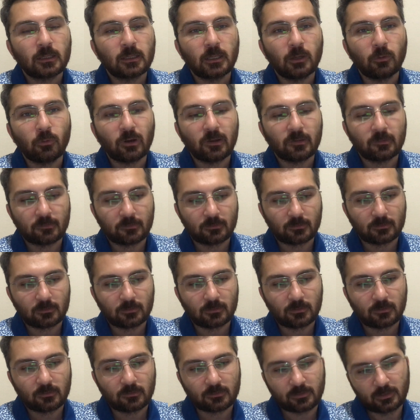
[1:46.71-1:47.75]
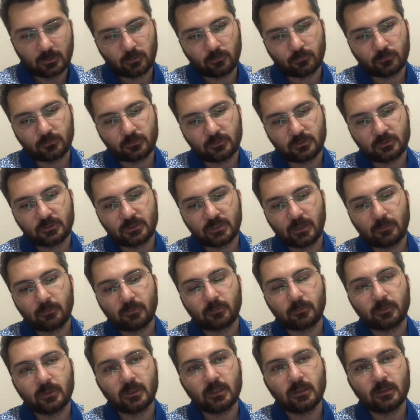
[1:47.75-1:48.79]
He was the son of
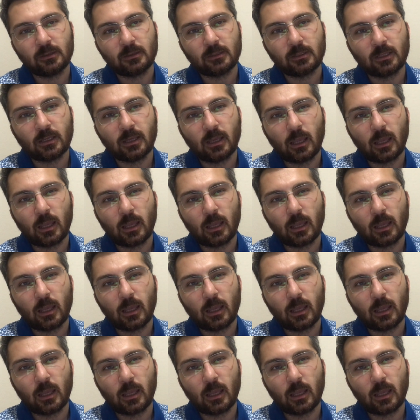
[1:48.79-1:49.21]
James Mill,